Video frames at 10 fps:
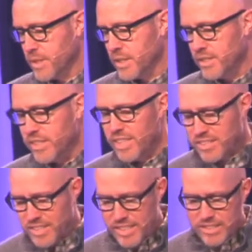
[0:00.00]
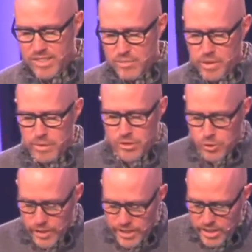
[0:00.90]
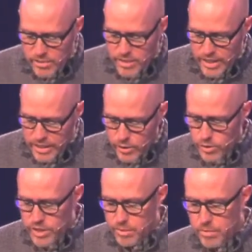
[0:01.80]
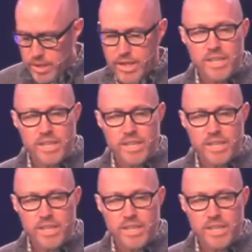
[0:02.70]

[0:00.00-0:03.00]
You see, they seized him, they mistreated him, they killed him,